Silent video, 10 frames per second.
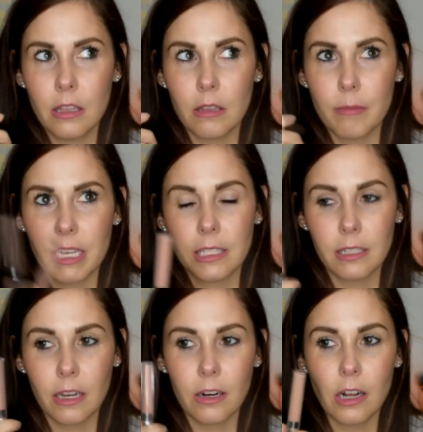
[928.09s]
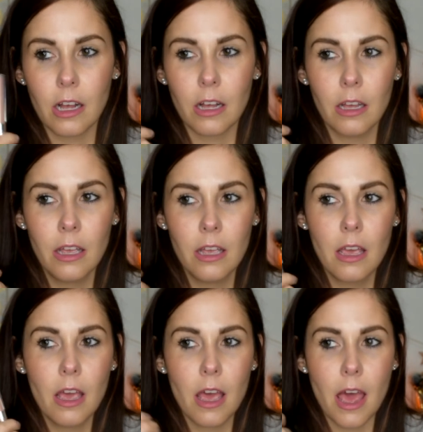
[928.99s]
the mascara
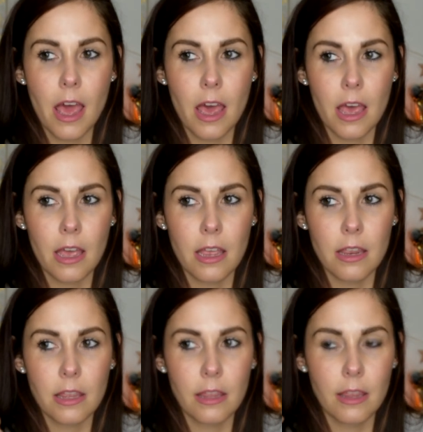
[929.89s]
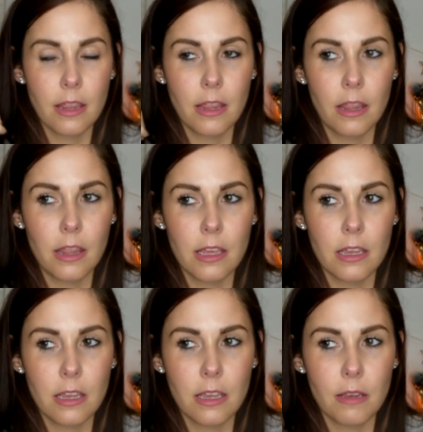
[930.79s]
and
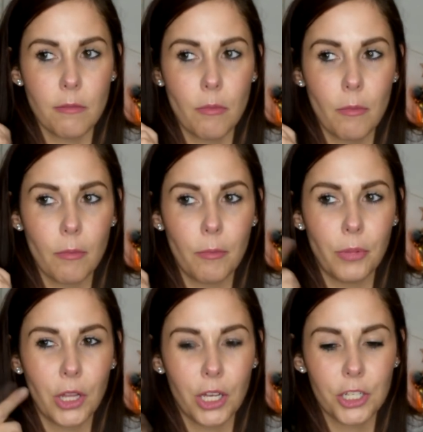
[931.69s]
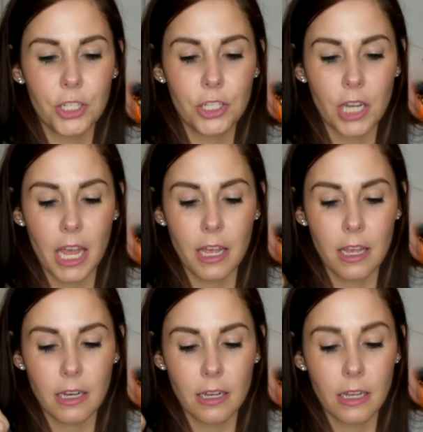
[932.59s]
the blush
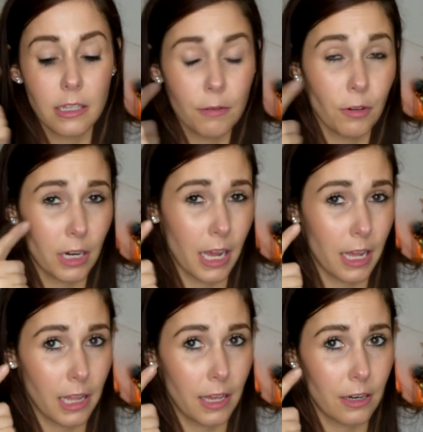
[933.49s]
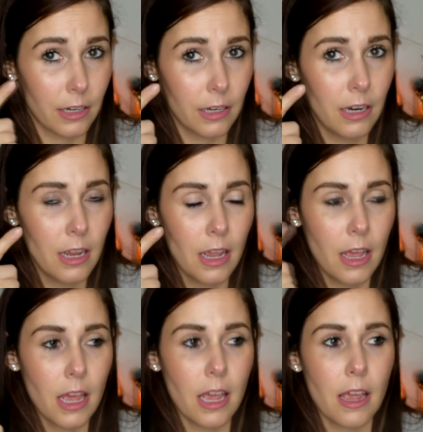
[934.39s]
and a different highlighter,
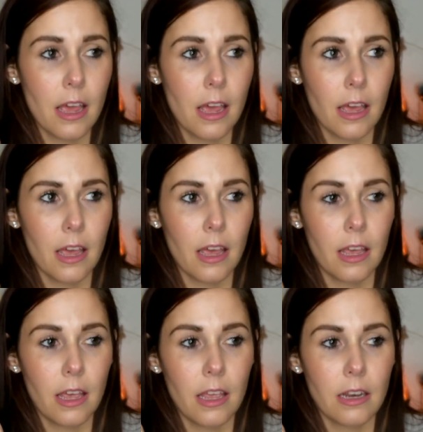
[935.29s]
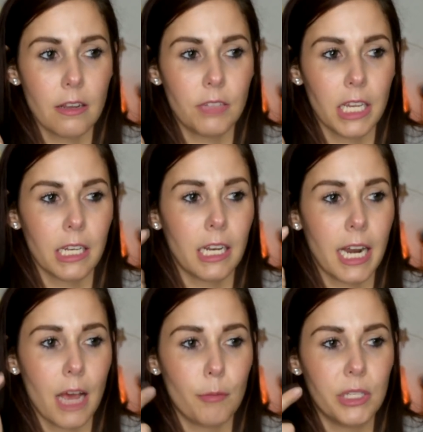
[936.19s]
and I've taken a
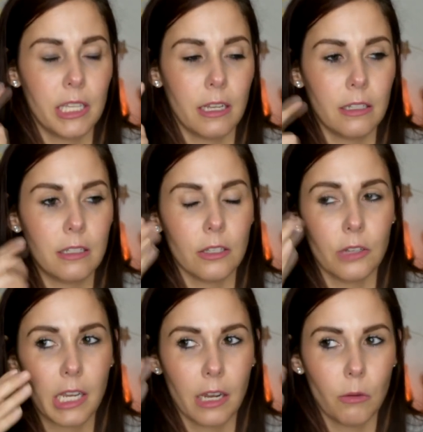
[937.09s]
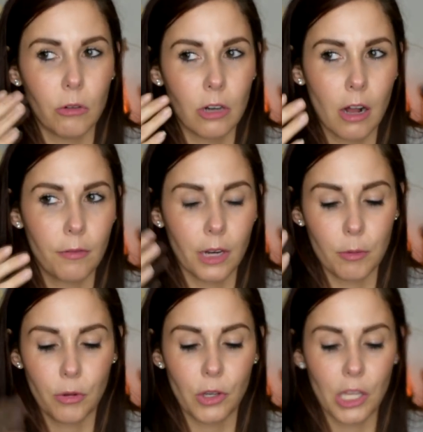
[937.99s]
nap since, so it kind of wore off when I
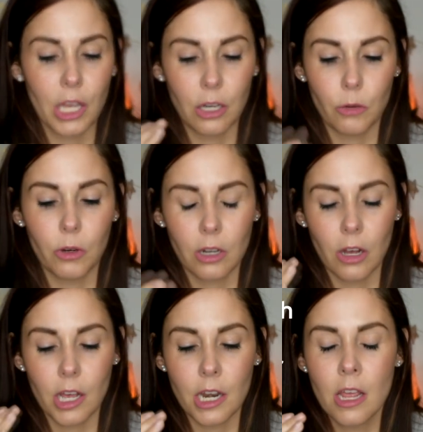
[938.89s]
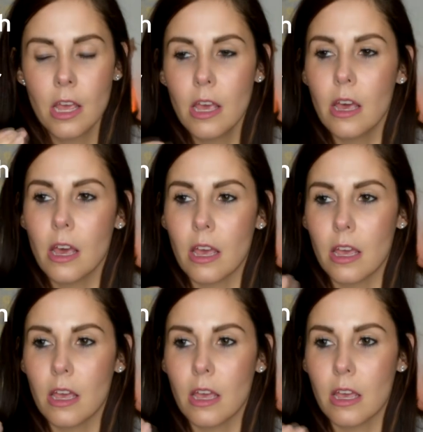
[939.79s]
put a new one on,
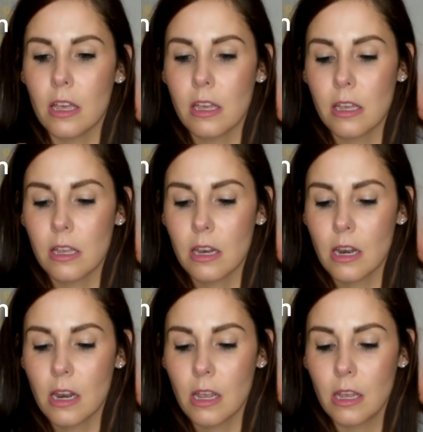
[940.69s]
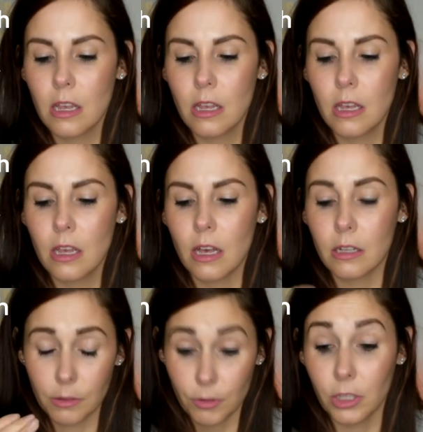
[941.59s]
and a
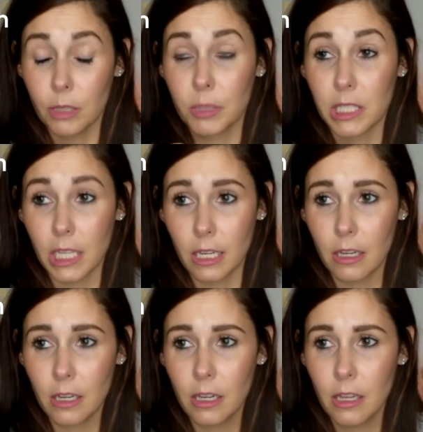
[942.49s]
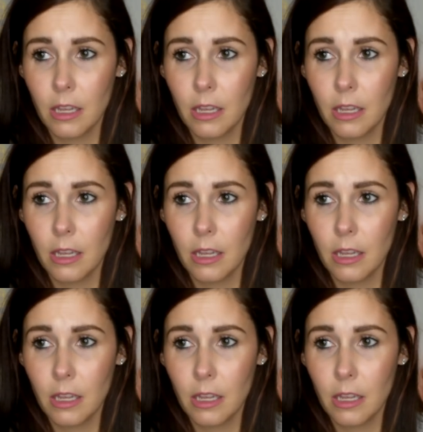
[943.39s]
different lipstick,